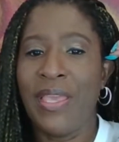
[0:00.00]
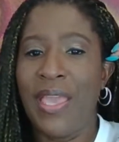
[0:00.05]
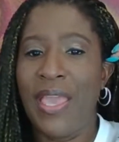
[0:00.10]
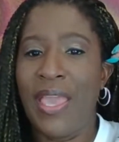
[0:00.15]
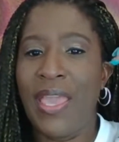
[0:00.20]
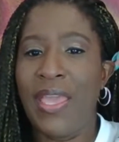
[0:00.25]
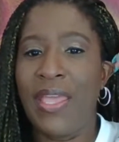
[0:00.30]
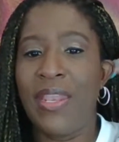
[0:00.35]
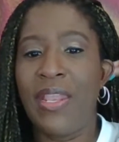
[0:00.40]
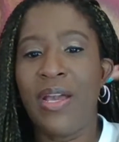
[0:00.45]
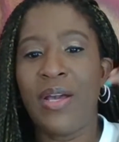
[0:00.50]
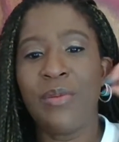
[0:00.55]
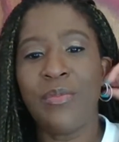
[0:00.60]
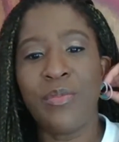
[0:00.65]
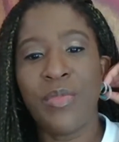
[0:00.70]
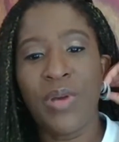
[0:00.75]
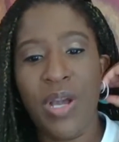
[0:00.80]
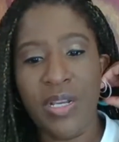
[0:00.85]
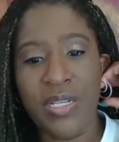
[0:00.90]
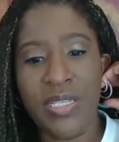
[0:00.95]

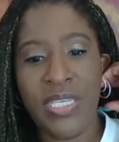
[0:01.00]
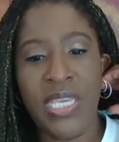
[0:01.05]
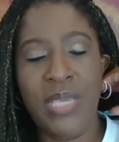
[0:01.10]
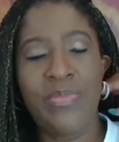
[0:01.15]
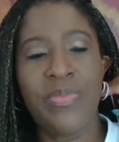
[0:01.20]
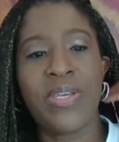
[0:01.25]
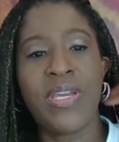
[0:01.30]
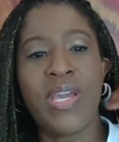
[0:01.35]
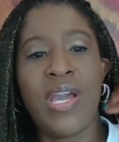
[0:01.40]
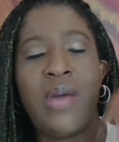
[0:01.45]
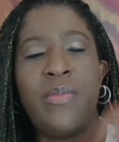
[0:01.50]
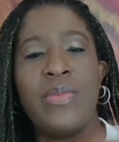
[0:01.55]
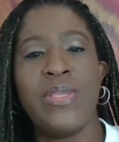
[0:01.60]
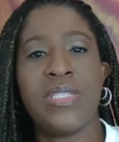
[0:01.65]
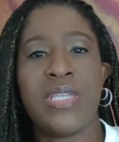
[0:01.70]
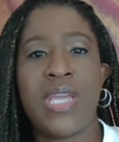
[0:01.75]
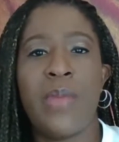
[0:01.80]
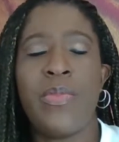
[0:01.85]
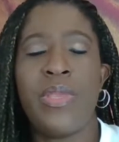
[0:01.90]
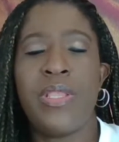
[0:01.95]
And keep the comments
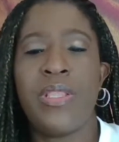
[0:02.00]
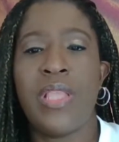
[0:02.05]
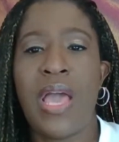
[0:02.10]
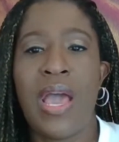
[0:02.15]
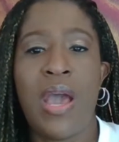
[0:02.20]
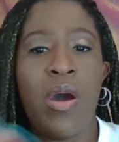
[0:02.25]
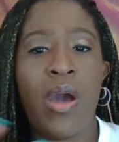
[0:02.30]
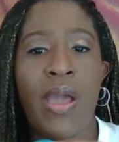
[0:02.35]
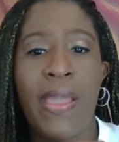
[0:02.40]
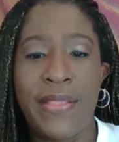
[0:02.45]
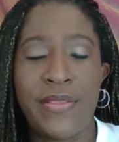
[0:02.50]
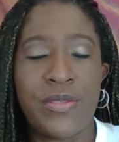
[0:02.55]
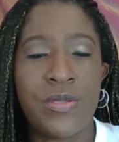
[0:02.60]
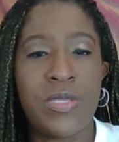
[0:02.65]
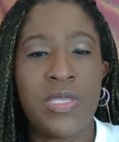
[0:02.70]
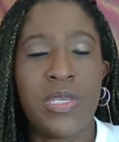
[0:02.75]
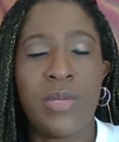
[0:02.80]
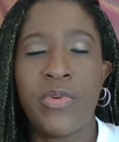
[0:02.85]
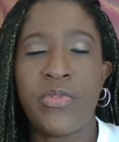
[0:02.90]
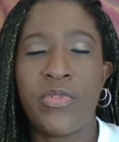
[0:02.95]
coming. I'll answer
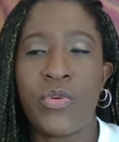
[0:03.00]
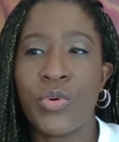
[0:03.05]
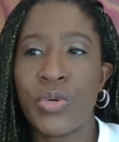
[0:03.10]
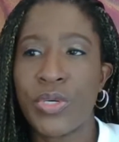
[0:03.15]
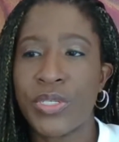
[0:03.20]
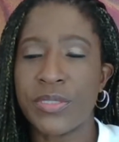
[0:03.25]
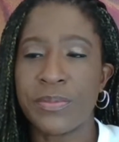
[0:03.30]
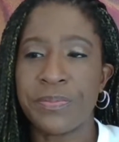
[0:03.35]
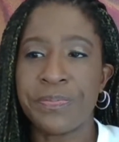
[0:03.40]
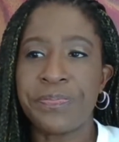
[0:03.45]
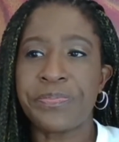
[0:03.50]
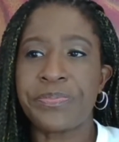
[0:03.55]
them, of course.